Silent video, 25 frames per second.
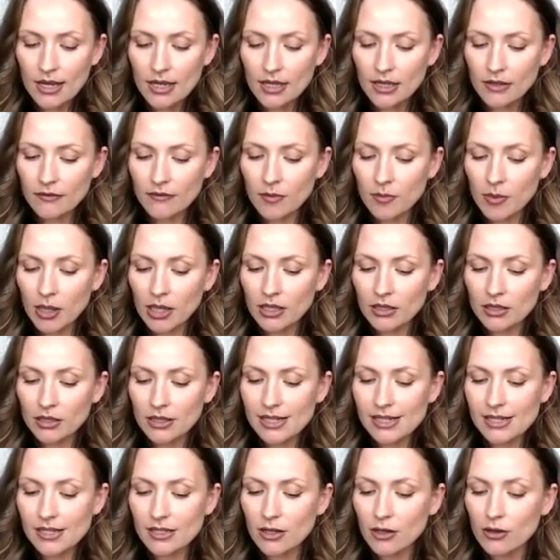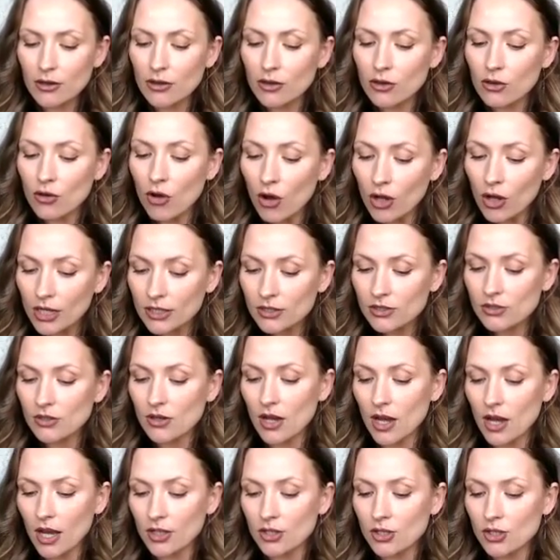If a metal is cathodic to
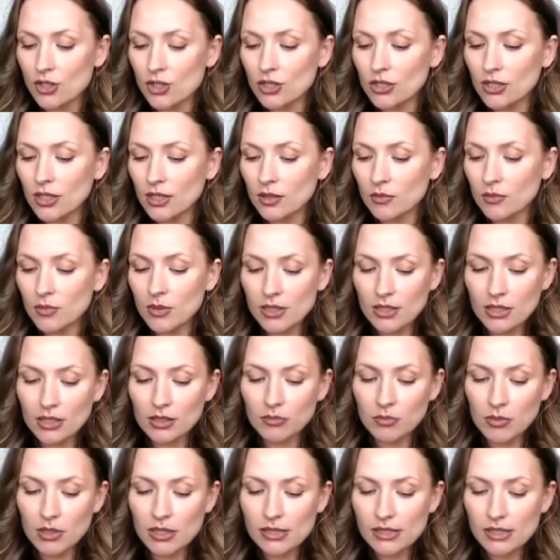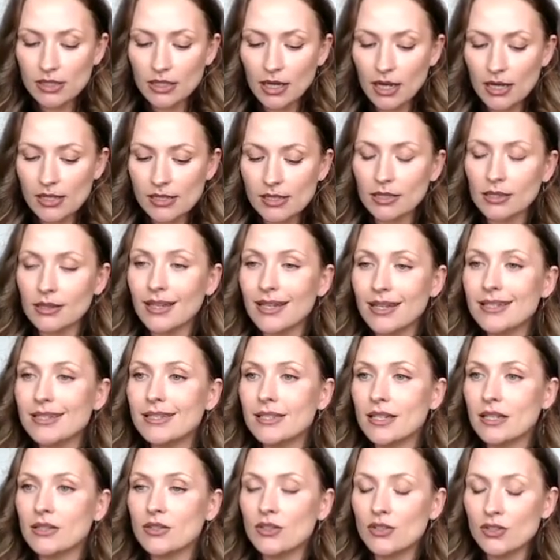hydrogen, it means it has a less
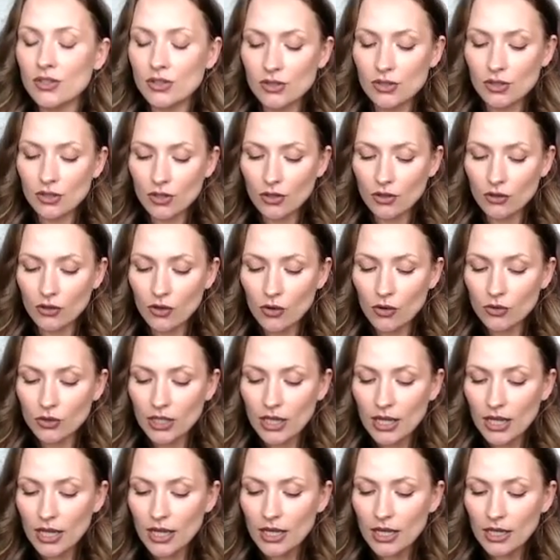tendency to corrode.